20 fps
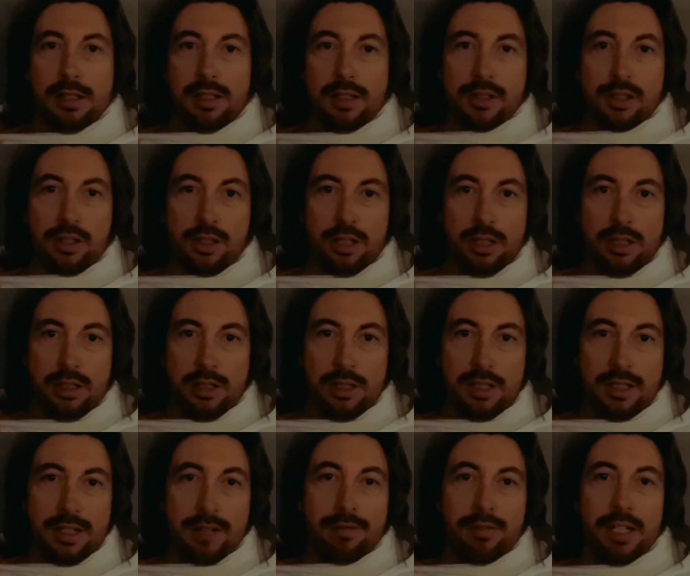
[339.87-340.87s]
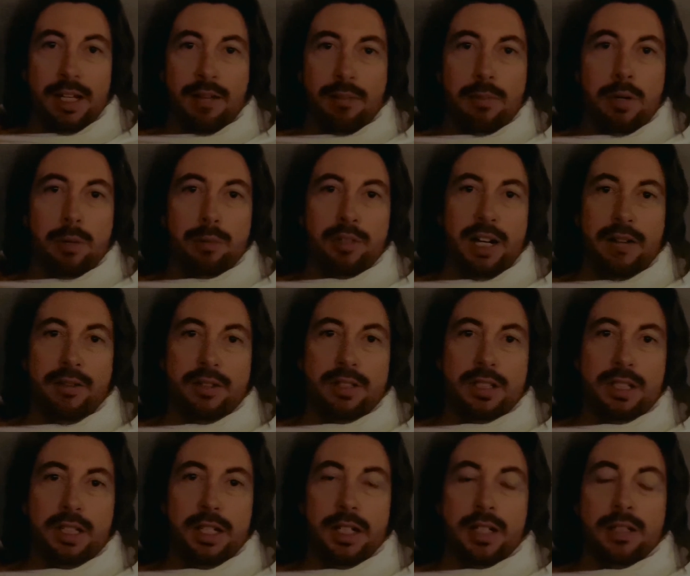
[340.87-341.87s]
So you definitely have more
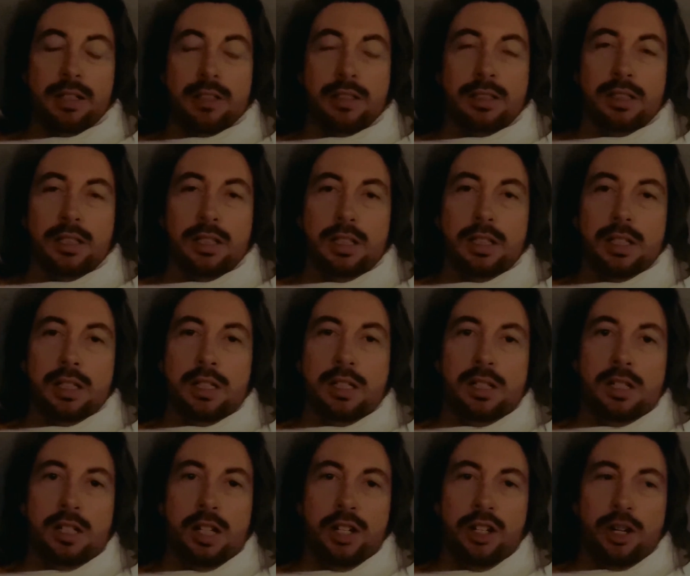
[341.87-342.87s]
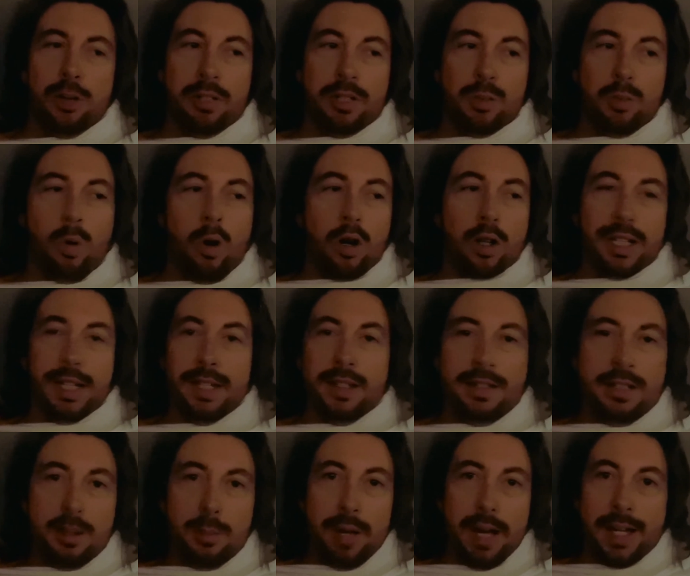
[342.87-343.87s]
privacy, and nobody's walking
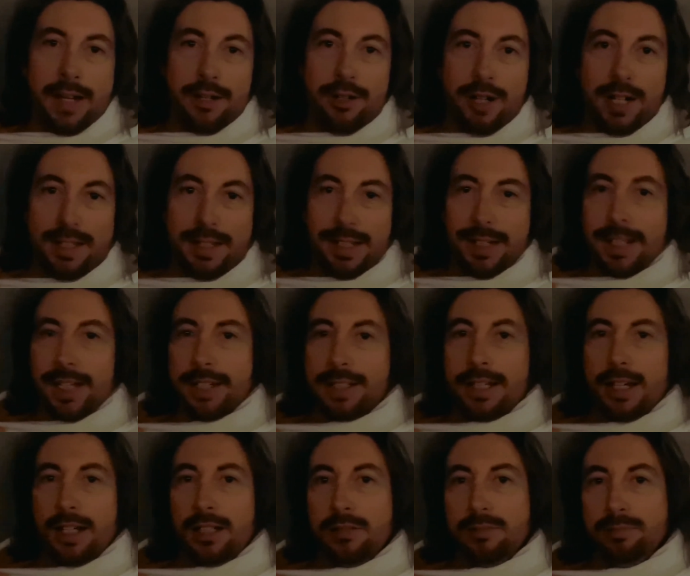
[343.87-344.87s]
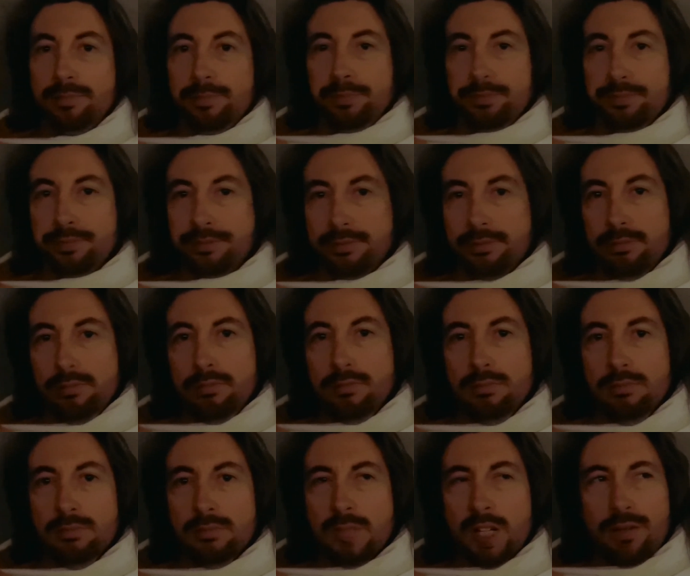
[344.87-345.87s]
into your bed or anything like that.
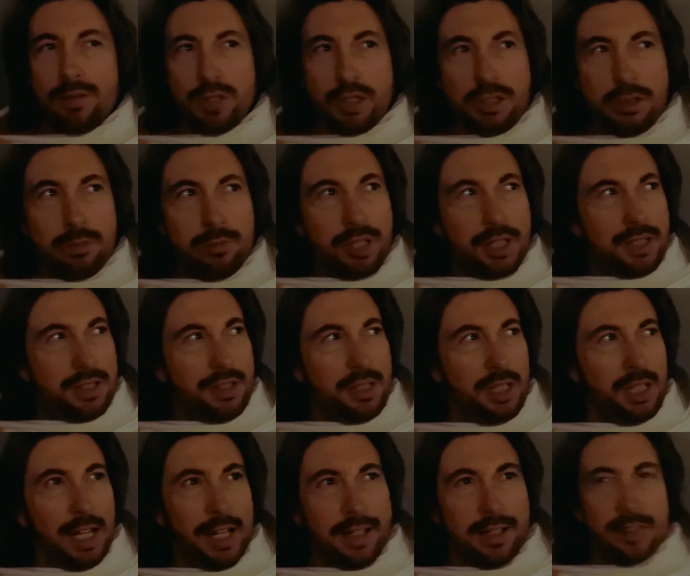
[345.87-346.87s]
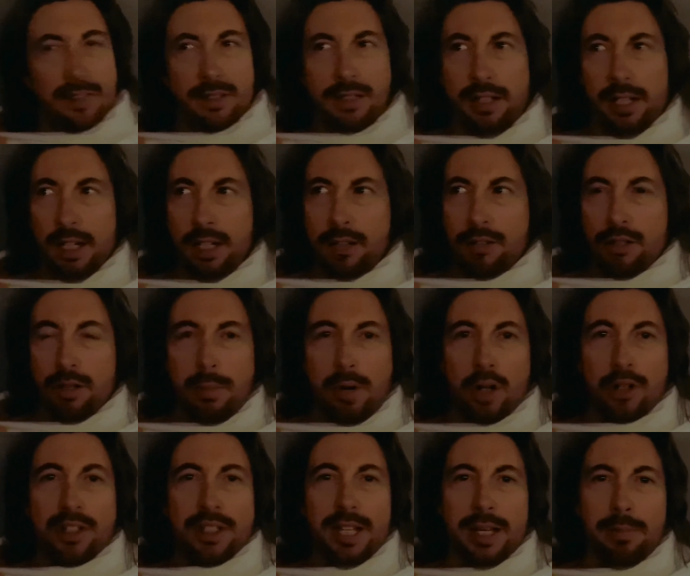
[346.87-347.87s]
For some reason the lights in here are
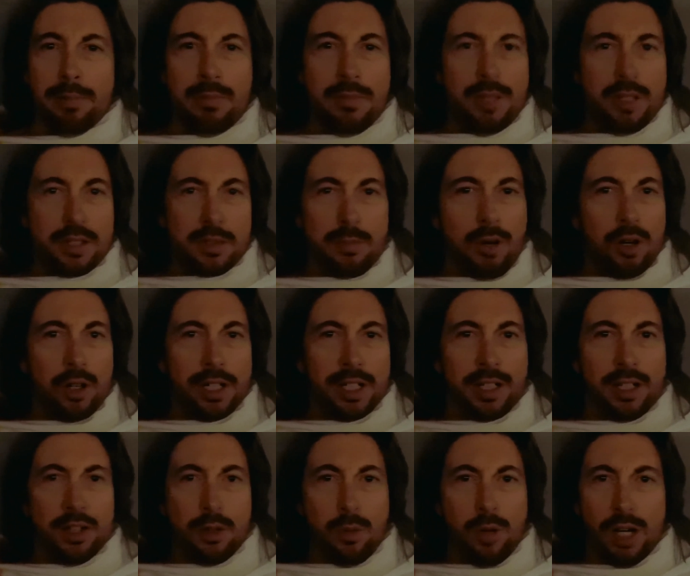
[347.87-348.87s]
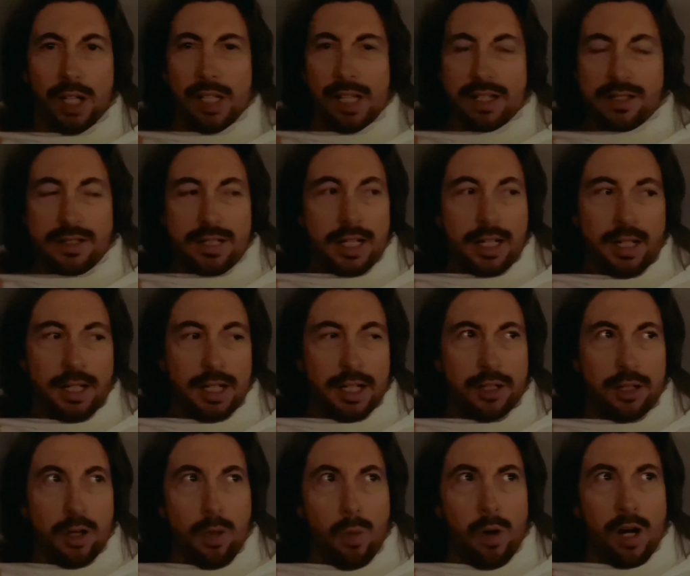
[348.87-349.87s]
more dim this morning than they were last night. I
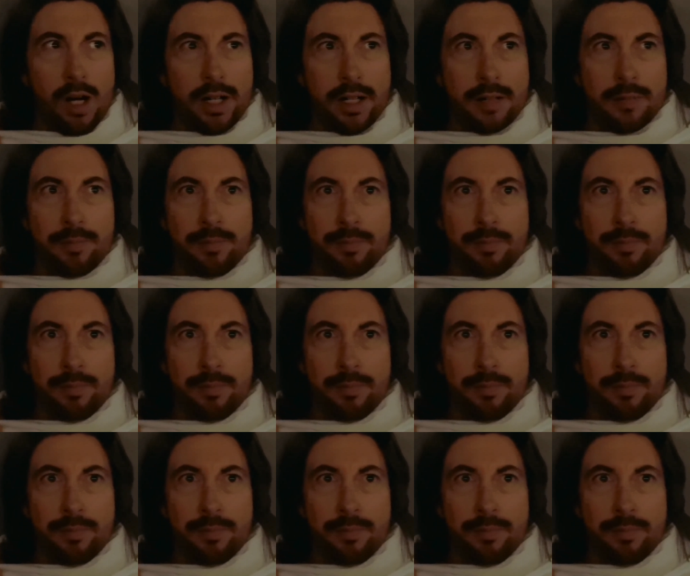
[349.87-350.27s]
don't know why.